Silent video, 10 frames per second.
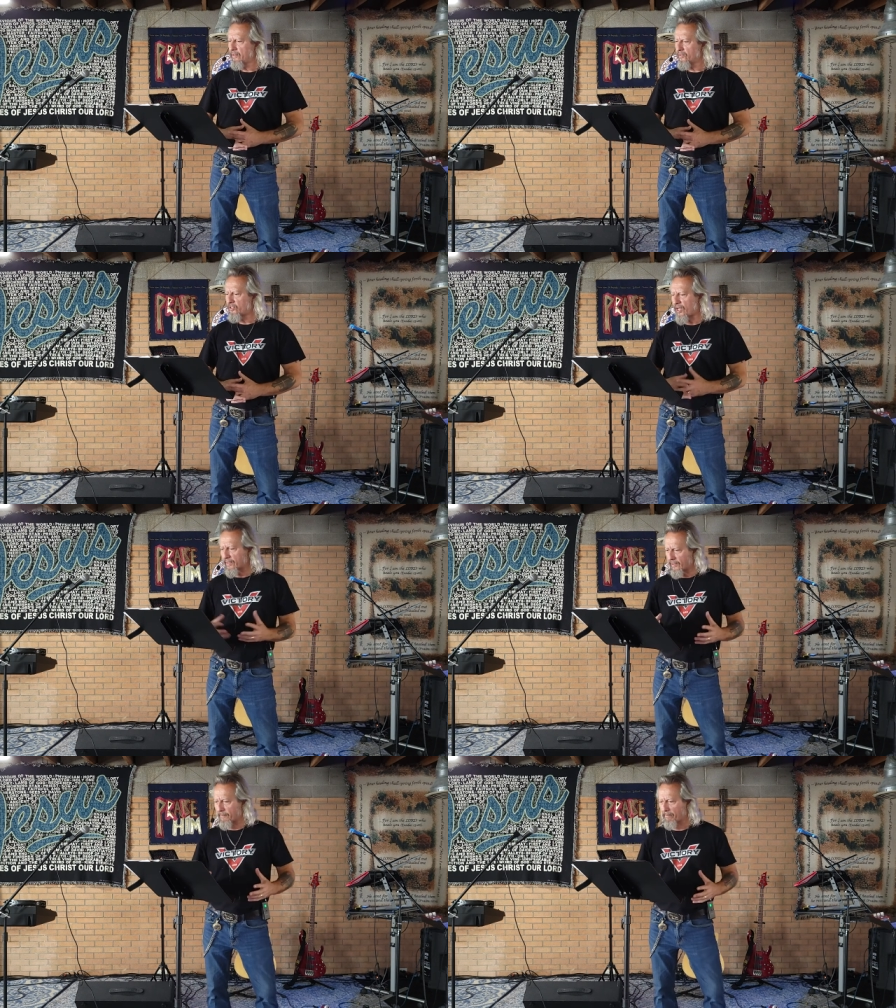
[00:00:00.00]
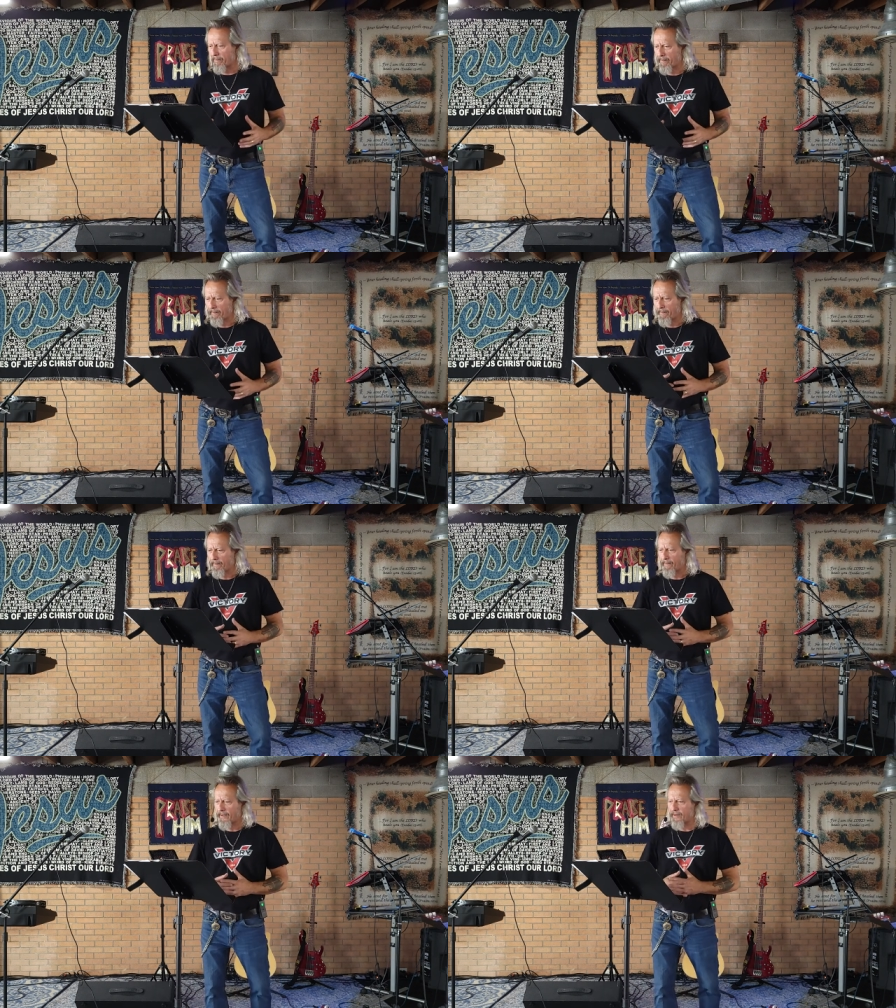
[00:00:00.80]
Second,
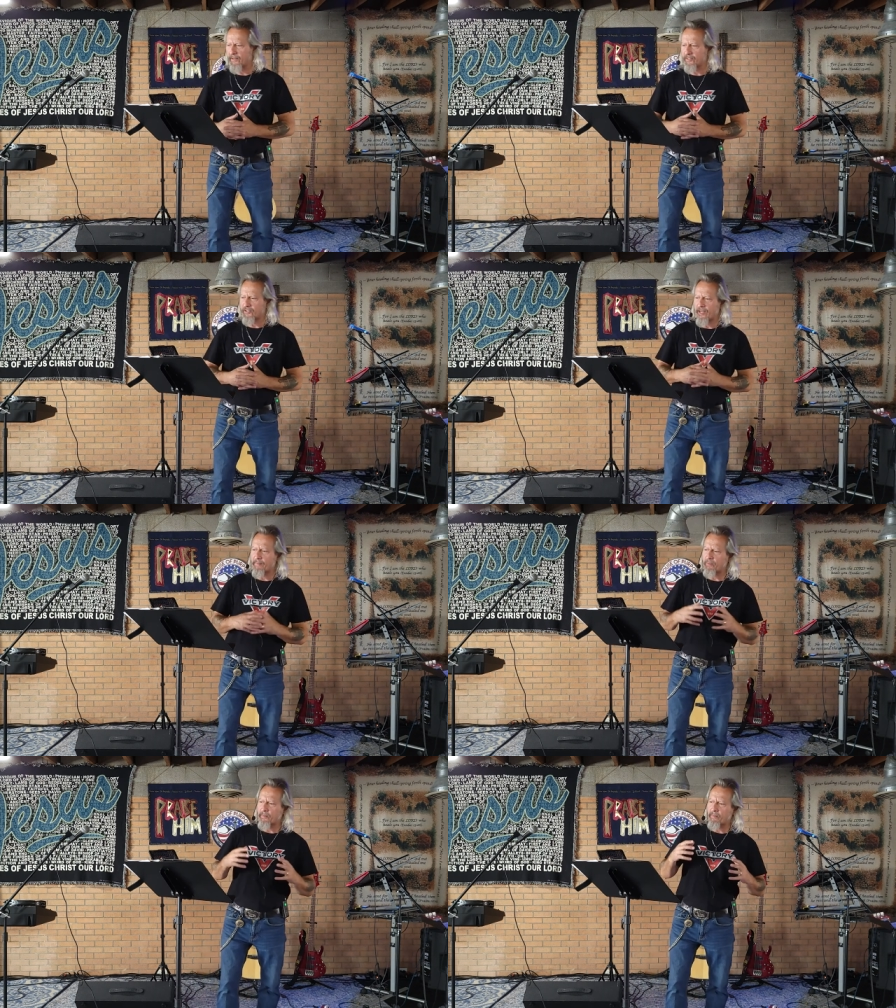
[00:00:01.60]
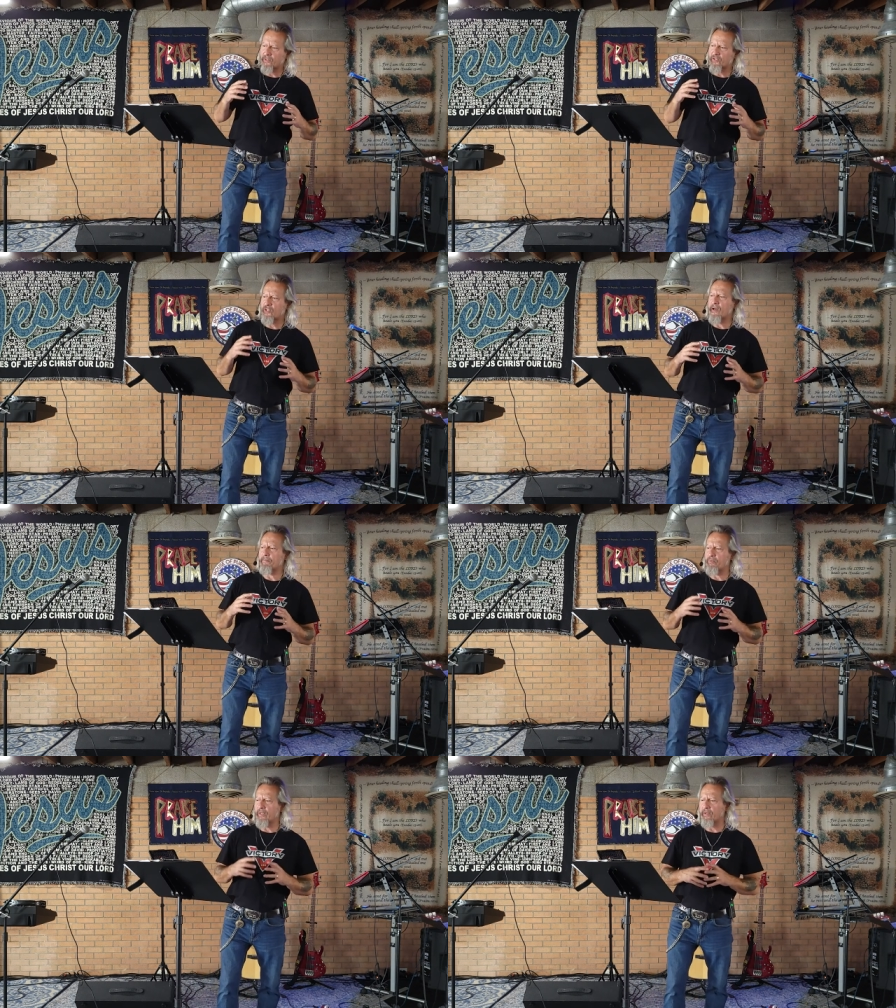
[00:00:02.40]
our example must
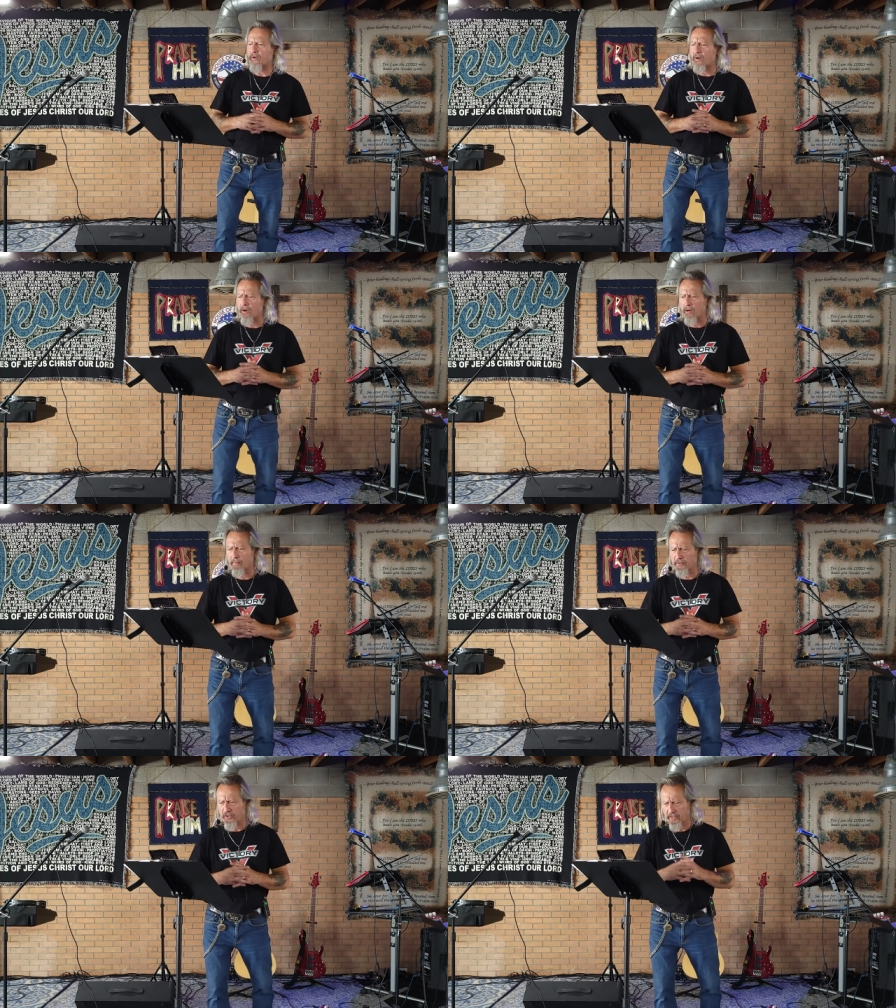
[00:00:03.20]
not bring harm to